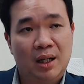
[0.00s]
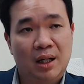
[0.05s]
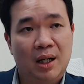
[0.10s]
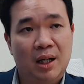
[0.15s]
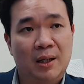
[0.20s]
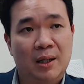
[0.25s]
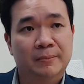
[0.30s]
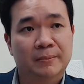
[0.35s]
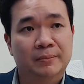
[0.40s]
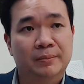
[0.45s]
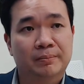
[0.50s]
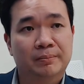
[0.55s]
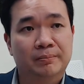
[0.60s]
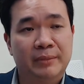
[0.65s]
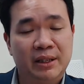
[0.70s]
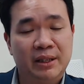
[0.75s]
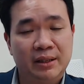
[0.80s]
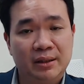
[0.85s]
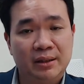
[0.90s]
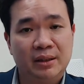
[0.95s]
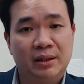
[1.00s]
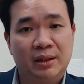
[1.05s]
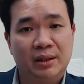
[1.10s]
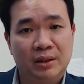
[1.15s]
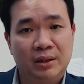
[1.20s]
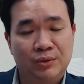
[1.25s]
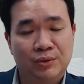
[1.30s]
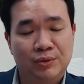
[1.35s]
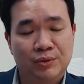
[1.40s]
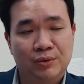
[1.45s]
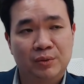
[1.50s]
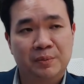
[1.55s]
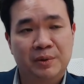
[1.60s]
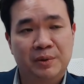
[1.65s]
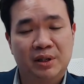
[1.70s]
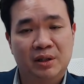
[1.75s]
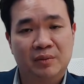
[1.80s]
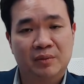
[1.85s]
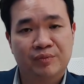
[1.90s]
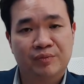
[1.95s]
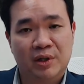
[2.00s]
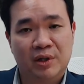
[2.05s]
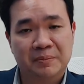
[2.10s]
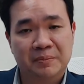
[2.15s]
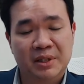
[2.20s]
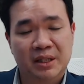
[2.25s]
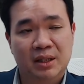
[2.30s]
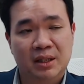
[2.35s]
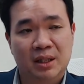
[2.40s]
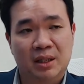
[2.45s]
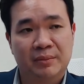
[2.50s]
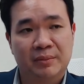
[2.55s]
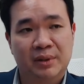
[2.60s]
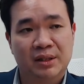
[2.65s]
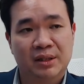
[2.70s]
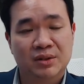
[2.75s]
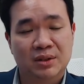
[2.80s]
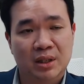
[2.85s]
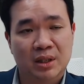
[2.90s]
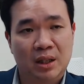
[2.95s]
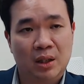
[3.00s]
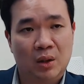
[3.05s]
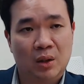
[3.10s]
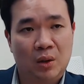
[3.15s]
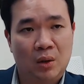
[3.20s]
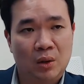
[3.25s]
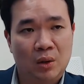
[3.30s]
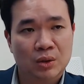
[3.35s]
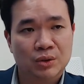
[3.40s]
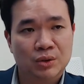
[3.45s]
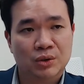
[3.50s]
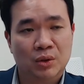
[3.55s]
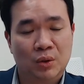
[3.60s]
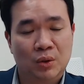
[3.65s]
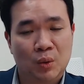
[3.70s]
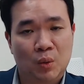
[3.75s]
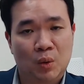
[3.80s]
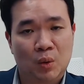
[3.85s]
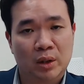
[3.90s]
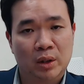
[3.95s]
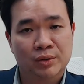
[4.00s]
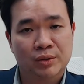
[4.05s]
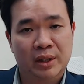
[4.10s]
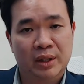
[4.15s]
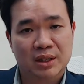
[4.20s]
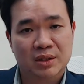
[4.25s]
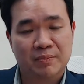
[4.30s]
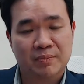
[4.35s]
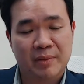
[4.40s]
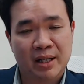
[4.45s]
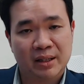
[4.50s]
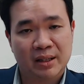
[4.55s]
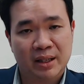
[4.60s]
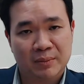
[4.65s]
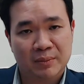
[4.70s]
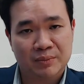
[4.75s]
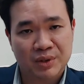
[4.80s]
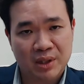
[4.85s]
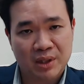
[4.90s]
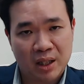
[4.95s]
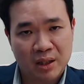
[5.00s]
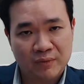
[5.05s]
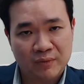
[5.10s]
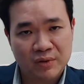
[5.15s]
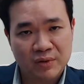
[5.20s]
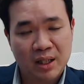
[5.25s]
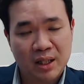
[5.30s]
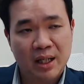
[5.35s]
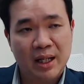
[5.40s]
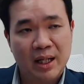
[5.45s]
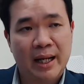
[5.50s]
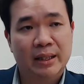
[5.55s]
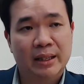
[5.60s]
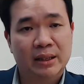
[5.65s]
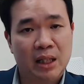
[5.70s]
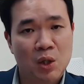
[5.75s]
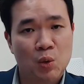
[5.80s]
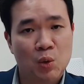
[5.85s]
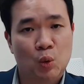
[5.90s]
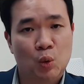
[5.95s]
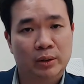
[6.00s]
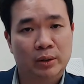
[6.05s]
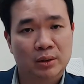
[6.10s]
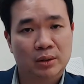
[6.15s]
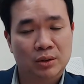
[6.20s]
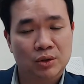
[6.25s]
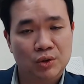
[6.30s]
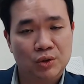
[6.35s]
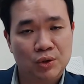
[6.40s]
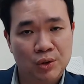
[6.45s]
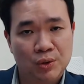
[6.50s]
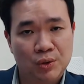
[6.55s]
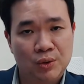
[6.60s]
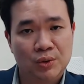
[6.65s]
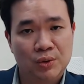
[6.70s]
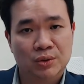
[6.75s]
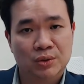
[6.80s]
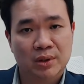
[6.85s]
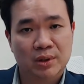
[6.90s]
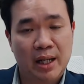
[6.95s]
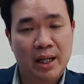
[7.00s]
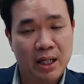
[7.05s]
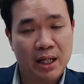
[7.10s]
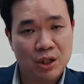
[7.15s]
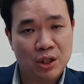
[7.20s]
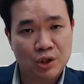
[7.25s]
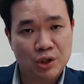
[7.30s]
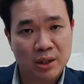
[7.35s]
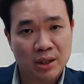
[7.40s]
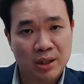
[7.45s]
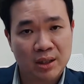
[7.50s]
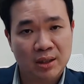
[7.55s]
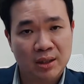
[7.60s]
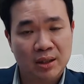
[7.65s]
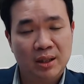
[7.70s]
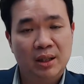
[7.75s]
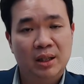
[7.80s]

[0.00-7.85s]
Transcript: um, European prop tech companies, they also want to expand themselves and they would choose Asia.